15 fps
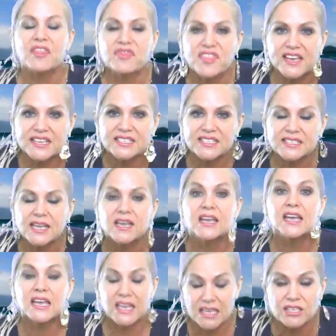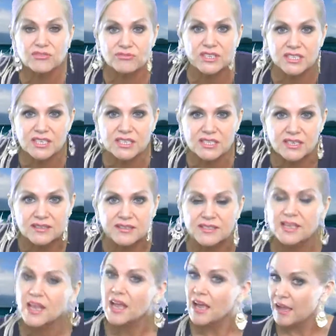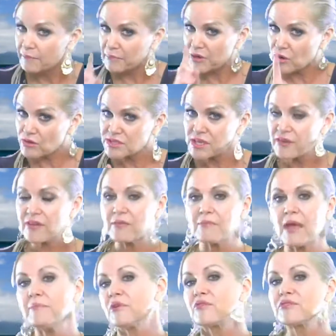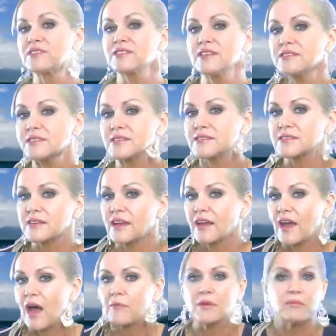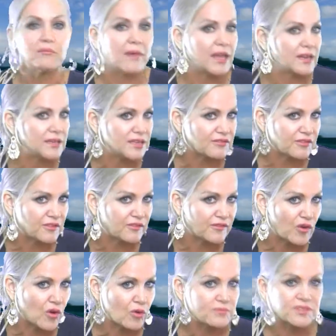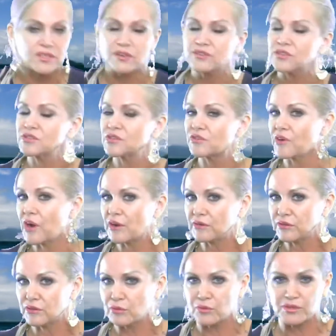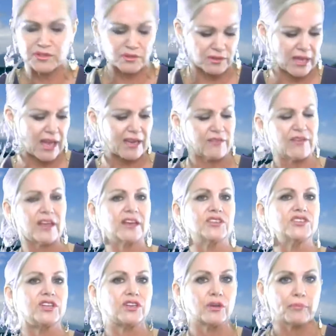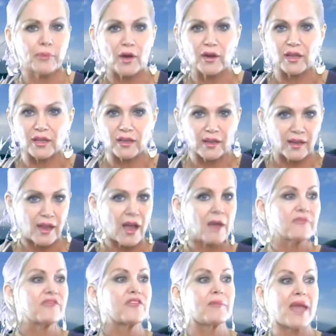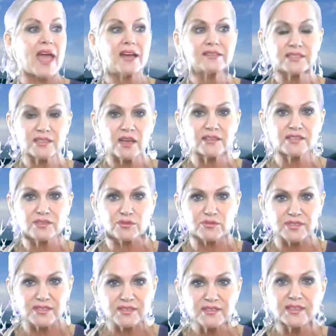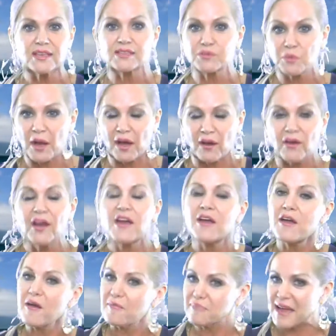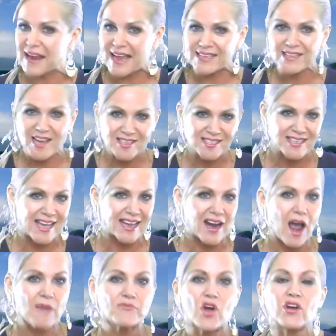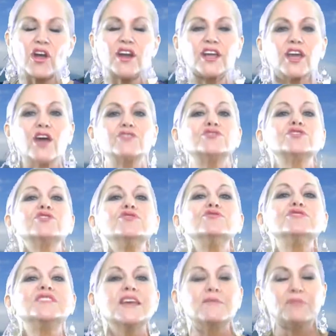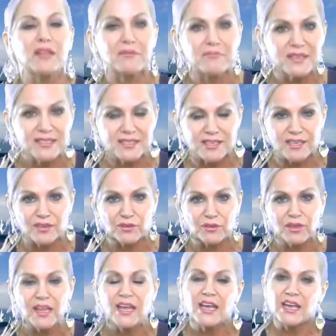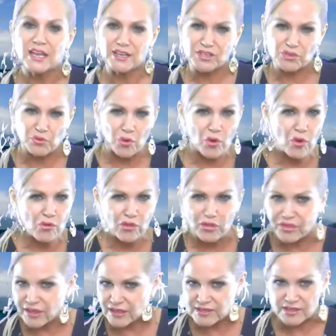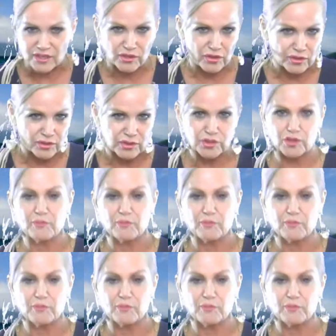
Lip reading: This is resistance. But also remember, resistance can come in many different forms, not just your own thoughts or lack of energy in your body. It can come from outside sources as well. But as I said, I'm not going to go too deeply mystical into all the things that you could